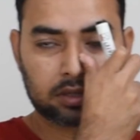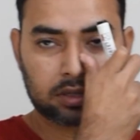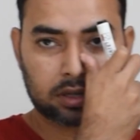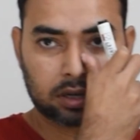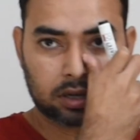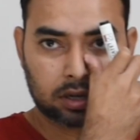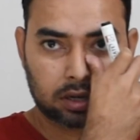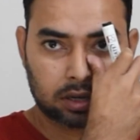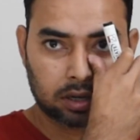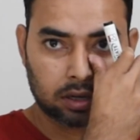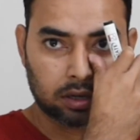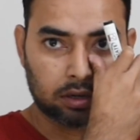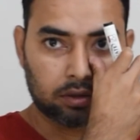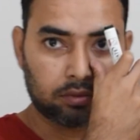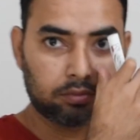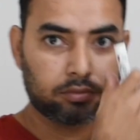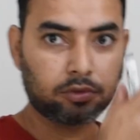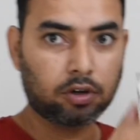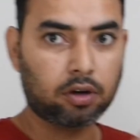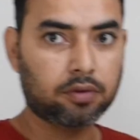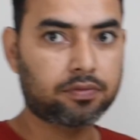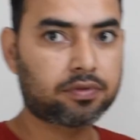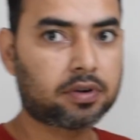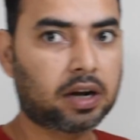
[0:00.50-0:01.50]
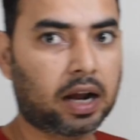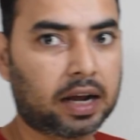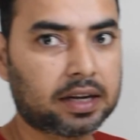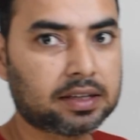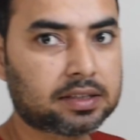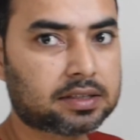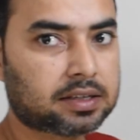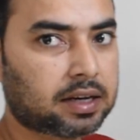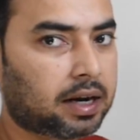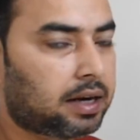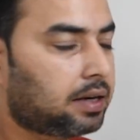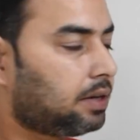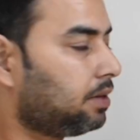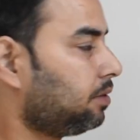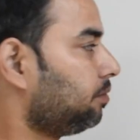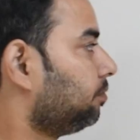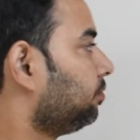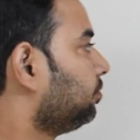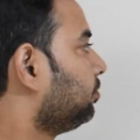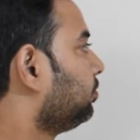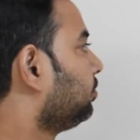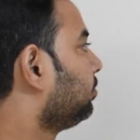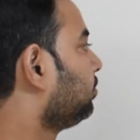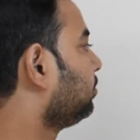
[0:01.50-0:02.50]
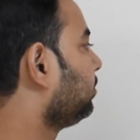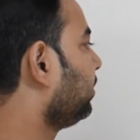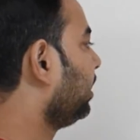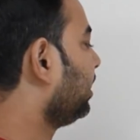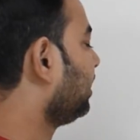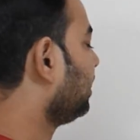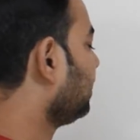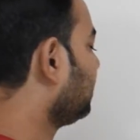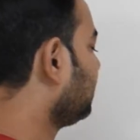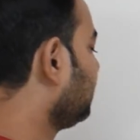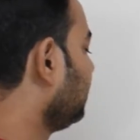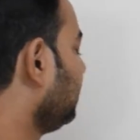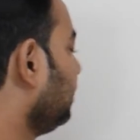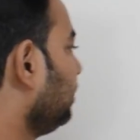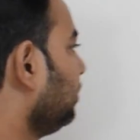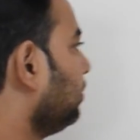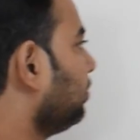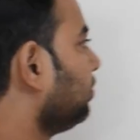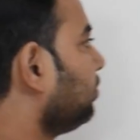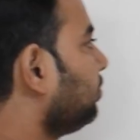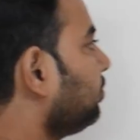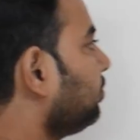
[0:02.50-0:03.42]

circle of 9th standard. Let us see.